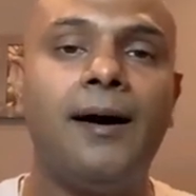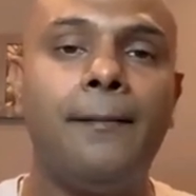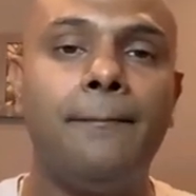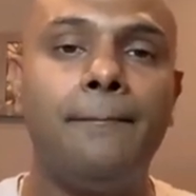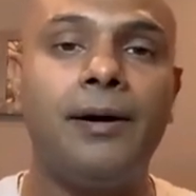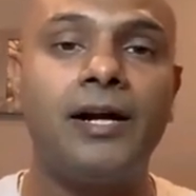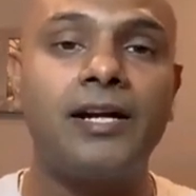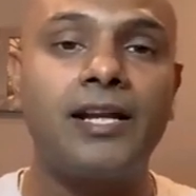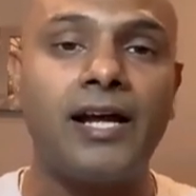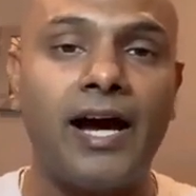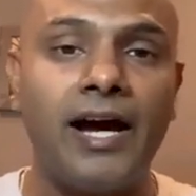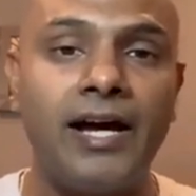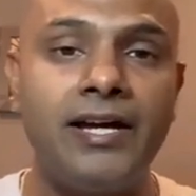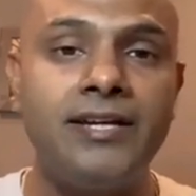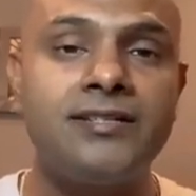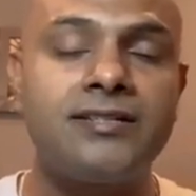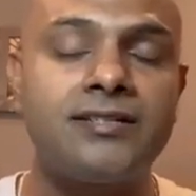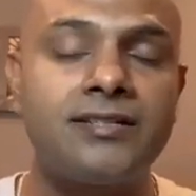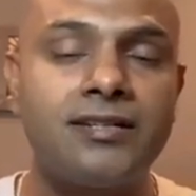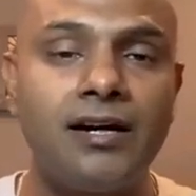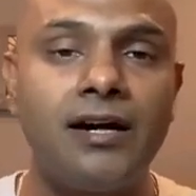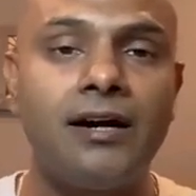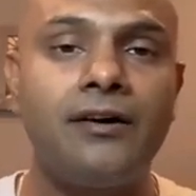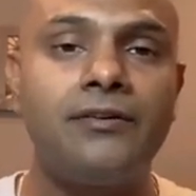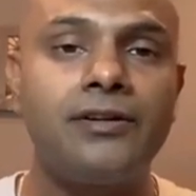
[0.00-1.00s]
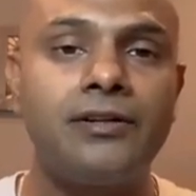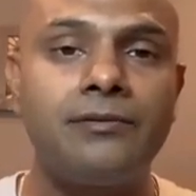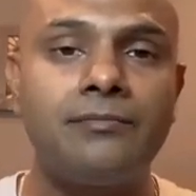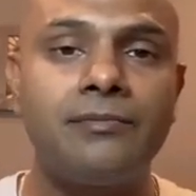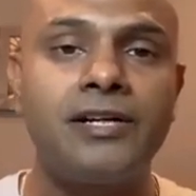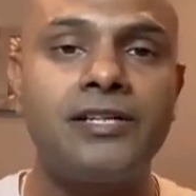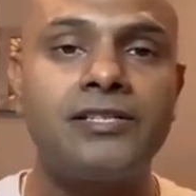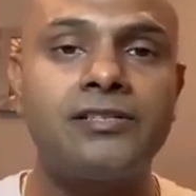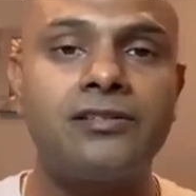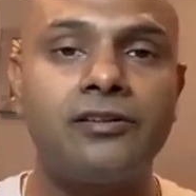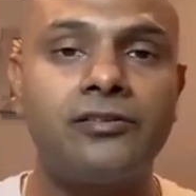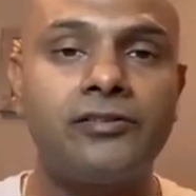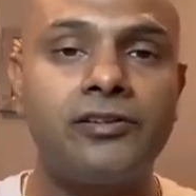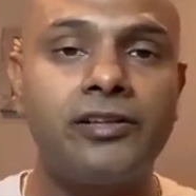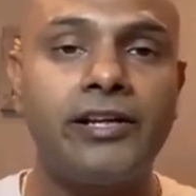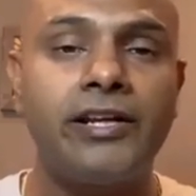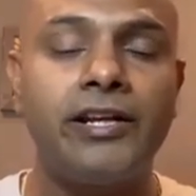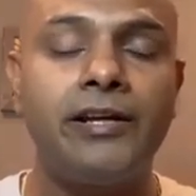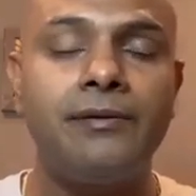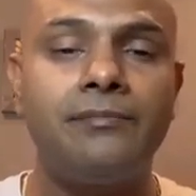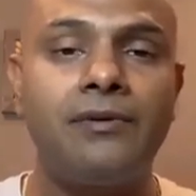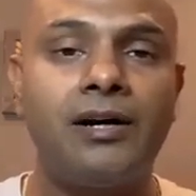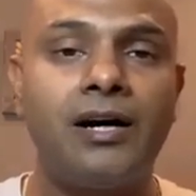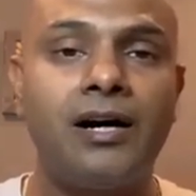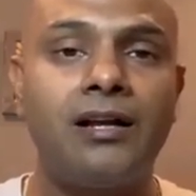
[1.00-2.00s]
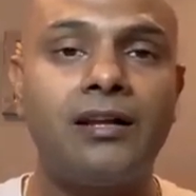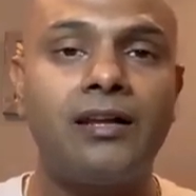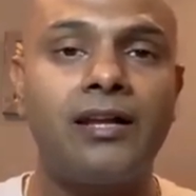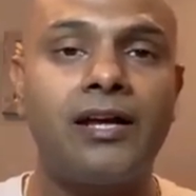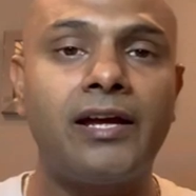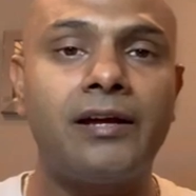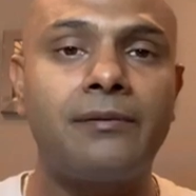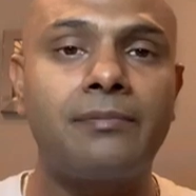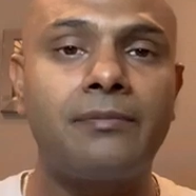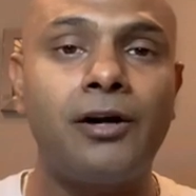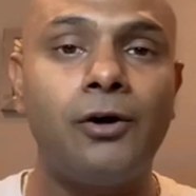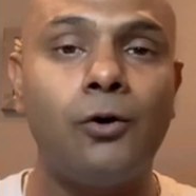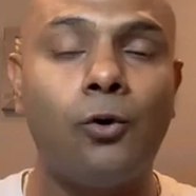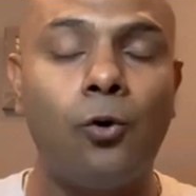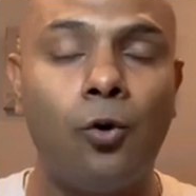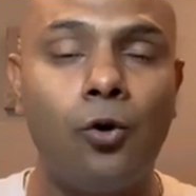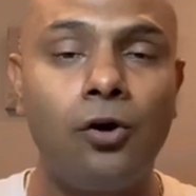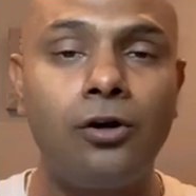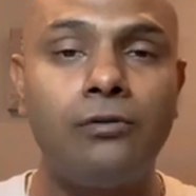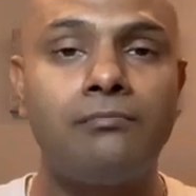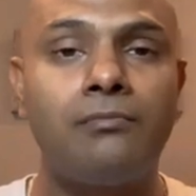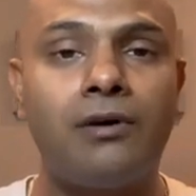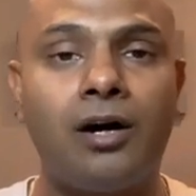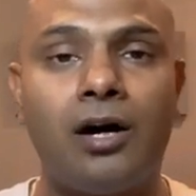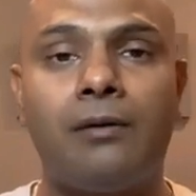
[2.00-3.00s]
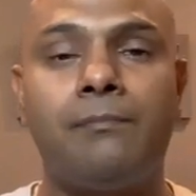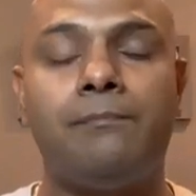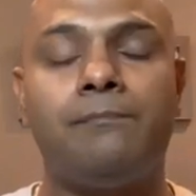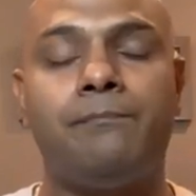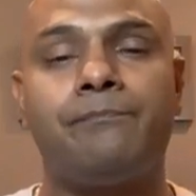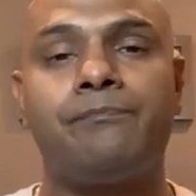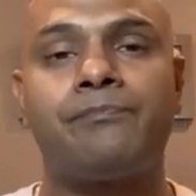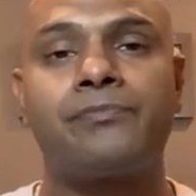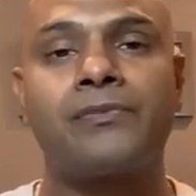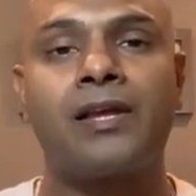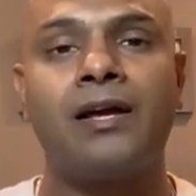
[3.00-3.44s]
But I served my Soteli Ma like my own mom.